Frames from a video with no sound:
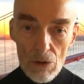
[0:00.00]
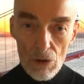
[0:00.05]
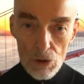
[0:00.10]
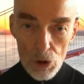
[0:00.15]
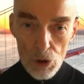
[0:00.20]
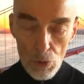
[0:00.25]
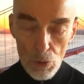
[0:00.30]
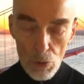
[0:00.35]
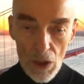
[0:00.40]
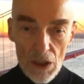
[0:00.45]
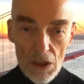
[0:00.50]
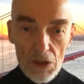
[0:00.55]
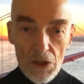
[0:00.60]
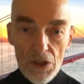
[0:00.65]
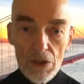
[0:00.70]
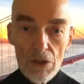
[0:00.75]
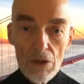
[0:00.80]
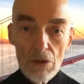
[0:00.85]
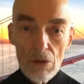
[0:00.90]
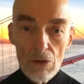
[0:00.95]

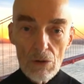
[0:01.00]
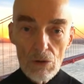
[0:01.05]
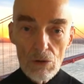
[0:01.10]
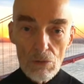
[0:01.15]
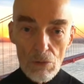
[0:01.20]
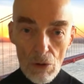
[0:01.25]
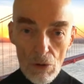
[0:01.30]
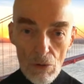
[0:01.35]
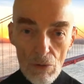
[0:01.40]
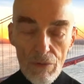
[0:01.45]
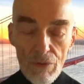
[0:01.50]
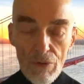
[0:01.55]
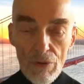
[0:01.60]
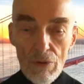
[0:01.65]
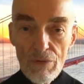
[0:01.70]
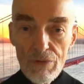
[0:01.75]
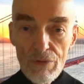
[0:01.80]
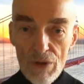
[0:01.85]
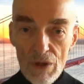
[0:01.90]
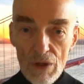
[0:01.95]
twice drove
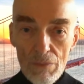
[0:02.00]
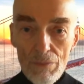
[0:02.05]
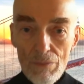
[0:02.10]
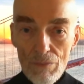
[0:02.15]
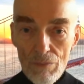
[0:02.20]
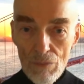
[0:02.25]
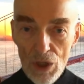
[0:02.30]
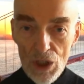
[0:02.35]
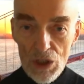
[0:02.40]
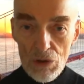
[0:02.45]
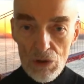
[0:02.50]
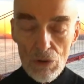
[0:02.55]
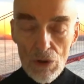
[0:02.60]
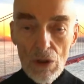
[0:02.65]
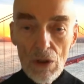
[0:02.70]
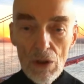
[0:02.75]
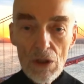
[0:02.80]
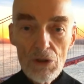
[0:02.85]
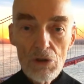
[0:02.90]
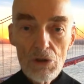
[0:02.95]
from
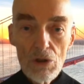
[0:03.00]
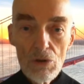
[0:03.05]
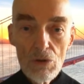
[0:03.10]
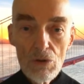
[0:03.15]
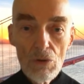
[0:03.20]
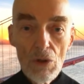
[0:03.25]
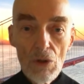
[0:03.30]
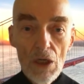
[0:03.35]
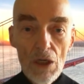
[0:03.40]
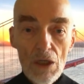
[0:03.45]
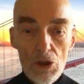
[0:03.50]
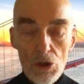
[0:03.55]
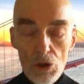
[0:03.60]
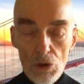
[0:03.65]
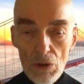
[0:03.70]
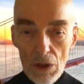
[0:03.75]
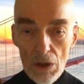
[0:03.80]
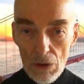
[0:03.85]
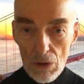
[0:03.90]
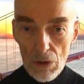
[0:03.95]
Montreal to
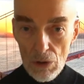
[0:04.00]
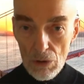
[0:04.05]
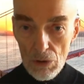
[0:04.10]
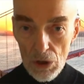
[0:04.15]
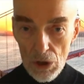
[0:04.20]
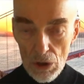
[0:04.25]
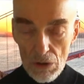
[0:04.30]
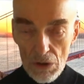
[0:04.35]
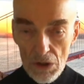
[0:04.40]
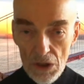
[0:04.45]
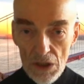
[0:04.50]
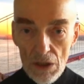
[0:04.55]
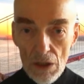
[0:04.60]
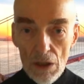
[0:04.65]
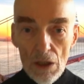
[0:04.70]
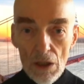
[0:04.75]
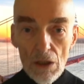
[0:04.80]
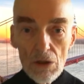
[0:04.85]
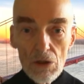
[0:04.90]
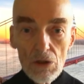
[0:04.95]
Trenton, New Jersey
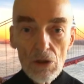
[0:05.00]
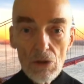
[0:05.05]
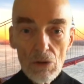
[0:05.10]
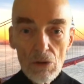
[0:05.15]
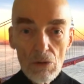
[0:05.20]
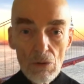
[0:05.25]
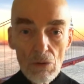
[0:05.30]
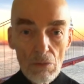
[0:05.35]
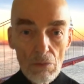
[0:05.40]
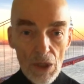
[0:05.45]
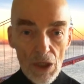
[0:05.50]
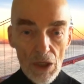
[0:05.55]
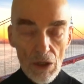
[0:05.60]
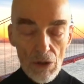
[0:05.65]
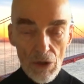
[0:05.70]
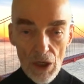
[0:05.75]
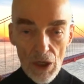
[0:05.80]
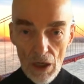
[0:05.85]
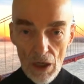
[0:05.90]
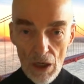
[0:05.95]
to mail
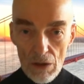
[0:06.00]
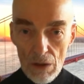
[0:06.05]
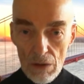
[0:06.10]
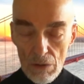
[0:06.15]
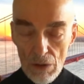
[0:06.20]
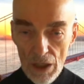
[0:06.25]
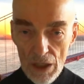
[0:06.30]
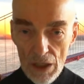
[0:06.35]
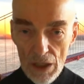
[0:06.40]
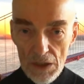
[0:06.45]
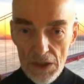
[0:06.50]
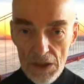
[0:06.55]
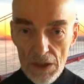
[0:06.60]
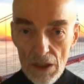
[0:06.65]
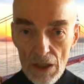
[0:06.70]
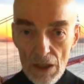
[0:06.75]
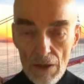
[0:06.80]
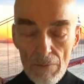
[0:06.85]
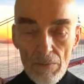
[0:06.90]
the anthrax.